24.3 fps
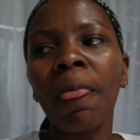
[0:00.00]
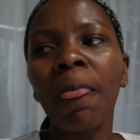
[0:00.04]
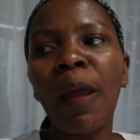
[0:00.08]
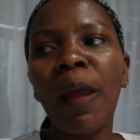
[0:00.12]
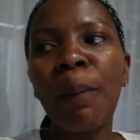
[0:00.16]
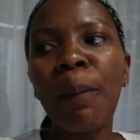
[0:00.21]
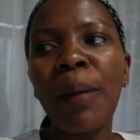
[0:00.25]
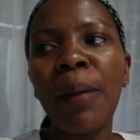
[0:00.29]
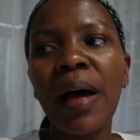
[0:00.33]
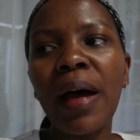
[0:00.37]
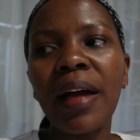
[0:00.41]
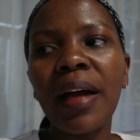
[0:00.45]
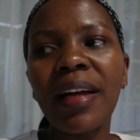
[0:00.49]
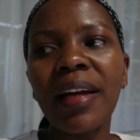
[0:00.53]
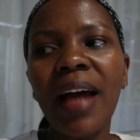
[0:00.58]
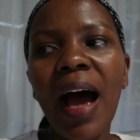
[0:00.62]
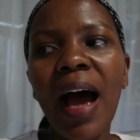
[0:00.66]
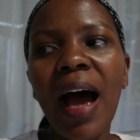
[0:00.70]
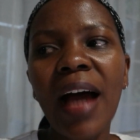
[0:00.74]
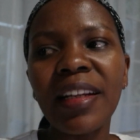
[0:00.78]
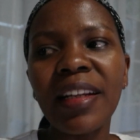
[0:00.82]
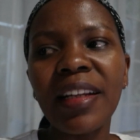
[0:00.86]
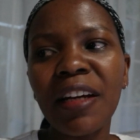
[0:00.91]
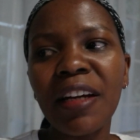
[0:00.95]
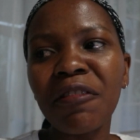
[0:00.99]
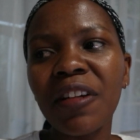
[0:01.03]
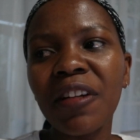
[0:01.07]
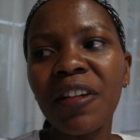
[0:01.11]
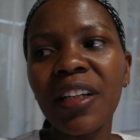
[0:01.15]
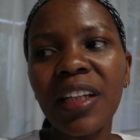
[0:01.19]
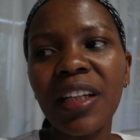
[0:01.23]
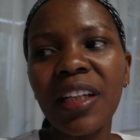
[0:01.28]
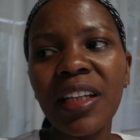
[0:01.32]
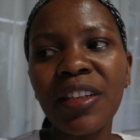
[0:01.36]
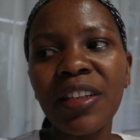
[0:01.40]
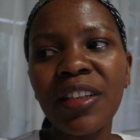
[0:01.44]
but I
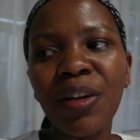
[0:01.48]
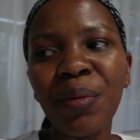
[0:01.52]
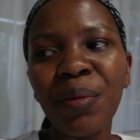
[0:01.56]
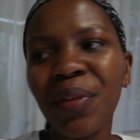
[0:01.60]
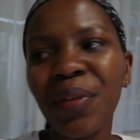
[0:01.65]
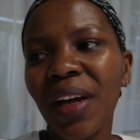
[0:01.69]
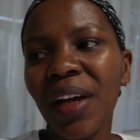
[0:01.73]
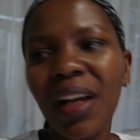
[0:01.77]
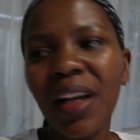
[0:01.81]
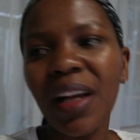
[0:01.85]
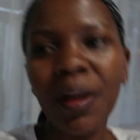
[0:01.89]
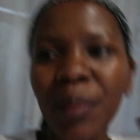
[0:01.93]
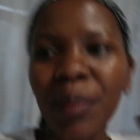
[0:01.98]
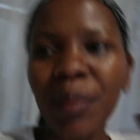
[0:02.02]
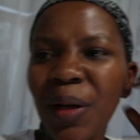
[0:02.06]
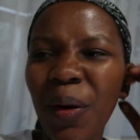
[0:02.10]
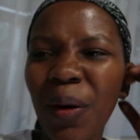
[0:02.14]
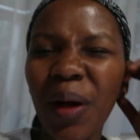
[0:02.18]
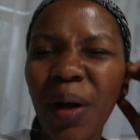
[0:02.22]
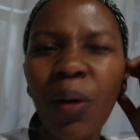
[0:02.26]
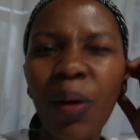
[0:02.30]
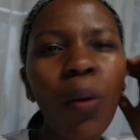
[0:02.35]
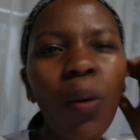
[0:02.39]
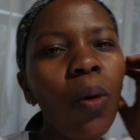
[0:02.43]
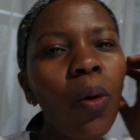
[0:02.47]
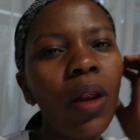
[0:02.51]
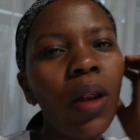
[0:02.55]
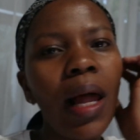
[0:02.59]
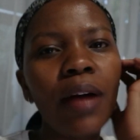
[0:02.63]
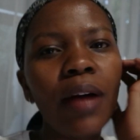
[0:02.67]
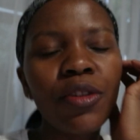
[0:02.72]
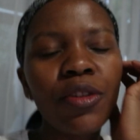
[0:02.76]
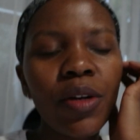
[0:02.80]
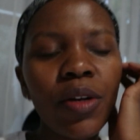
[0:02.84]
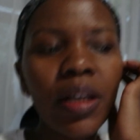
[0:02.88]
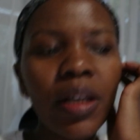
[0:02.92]
definitely don't think I'll be going all
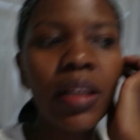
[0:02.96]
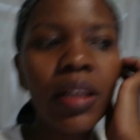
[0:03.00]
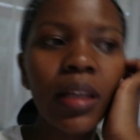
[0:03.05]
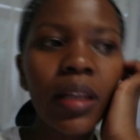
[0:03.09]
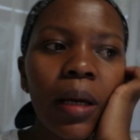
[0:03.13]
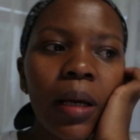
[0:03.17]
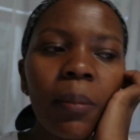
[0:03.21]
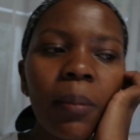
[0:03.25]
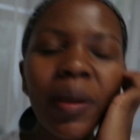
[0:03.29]
out or anything.